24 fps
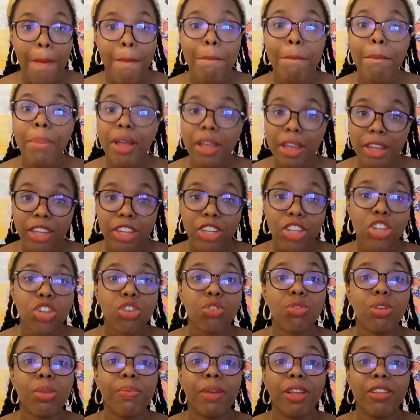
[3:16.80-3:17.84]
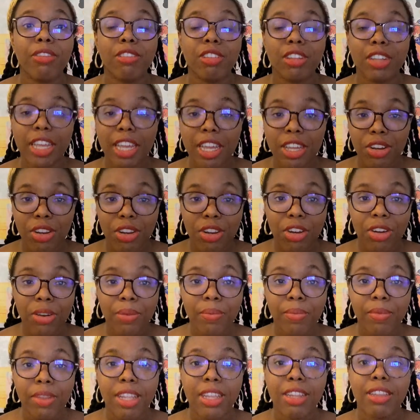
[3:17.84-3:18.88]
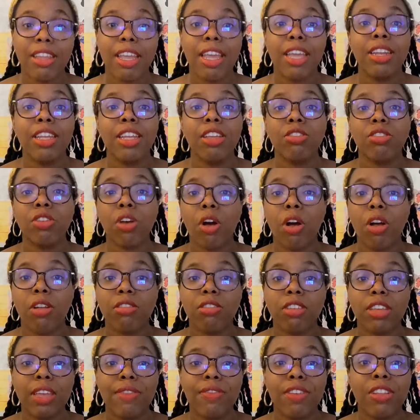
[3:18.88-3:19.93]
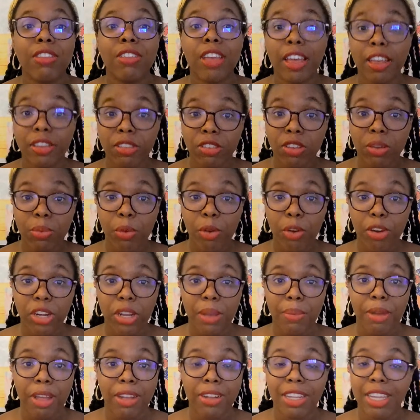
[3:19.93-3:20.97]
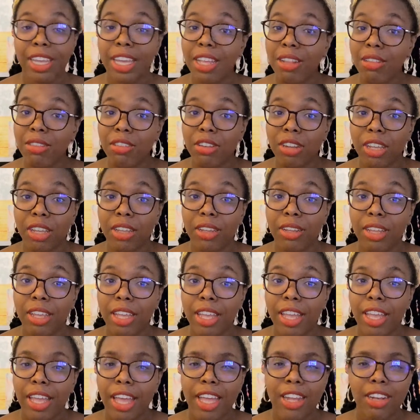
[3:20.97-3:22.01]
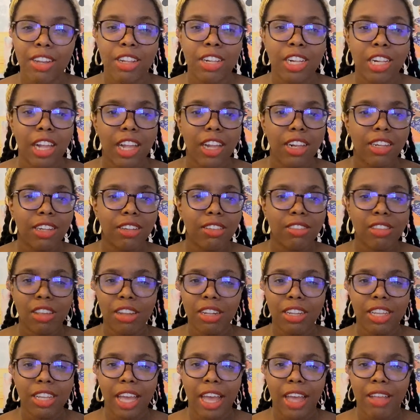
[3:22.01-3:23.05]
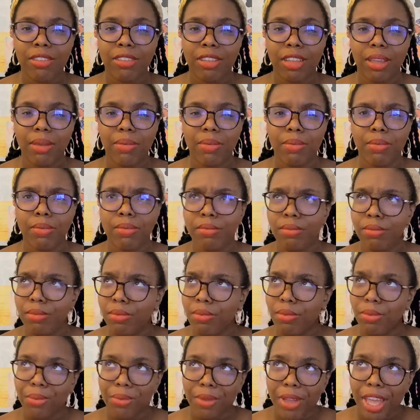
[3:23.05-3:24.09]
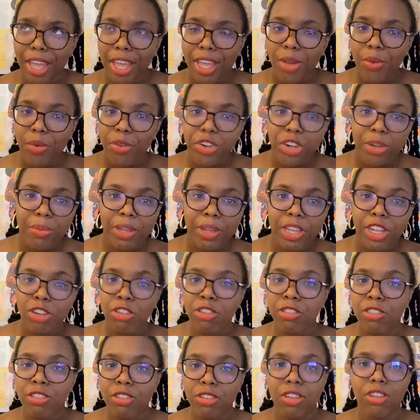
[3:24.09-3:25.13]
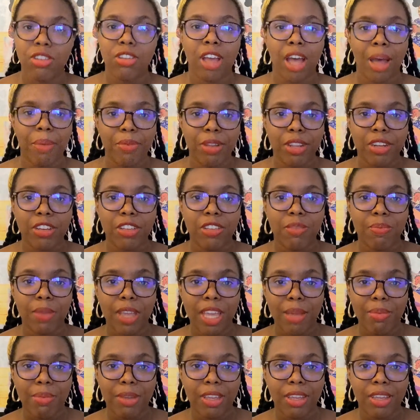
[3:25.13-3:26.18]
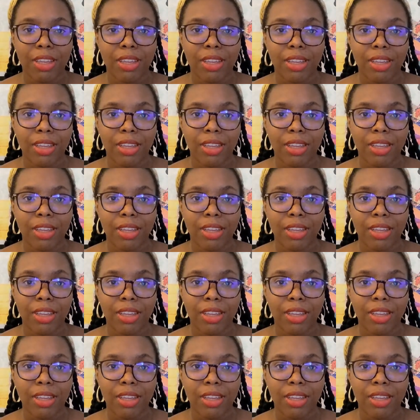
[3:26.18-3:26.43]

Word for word: But 3 months later, Danny is called to give a testimony about the incident, and the judge suddenly asks him, hey, would you be interested in adopting this baby?